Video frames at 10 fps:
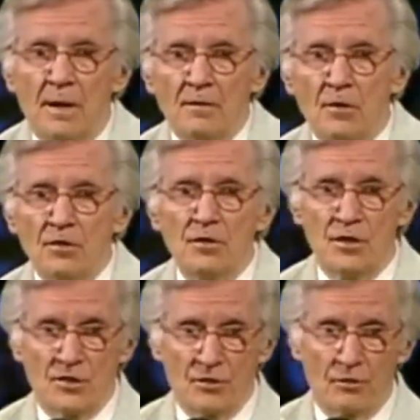
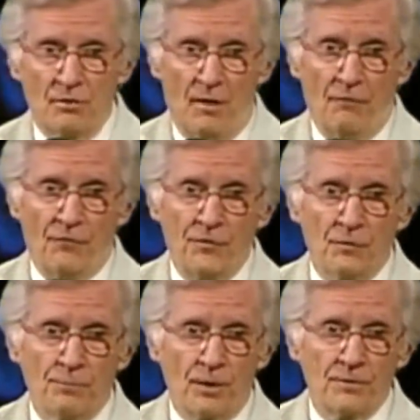unconditional love for
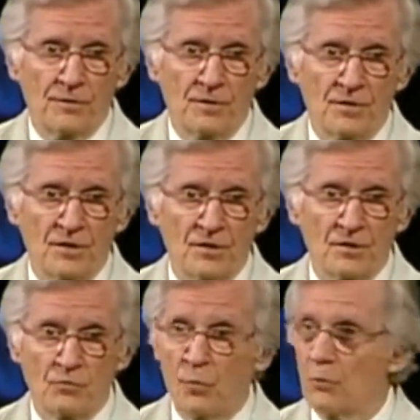your brothers and
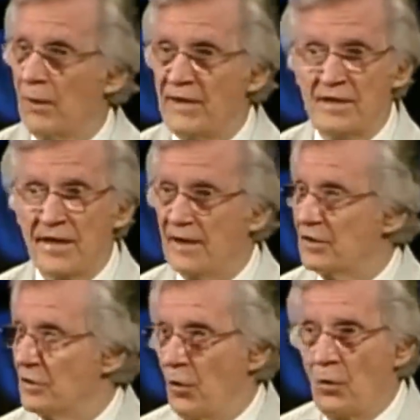sisters where race
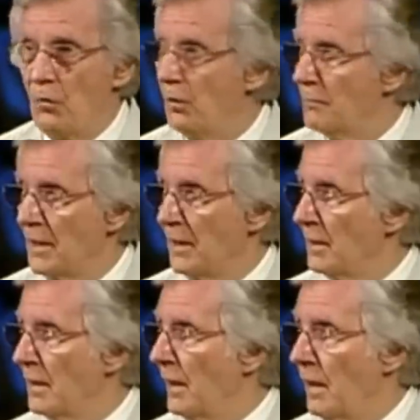has no,
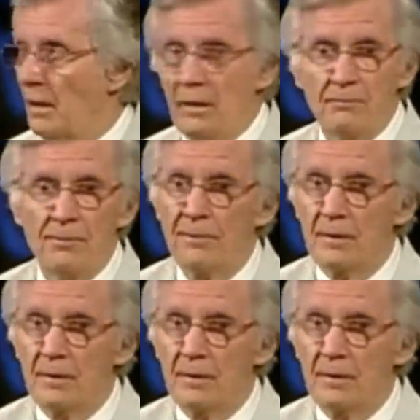uh,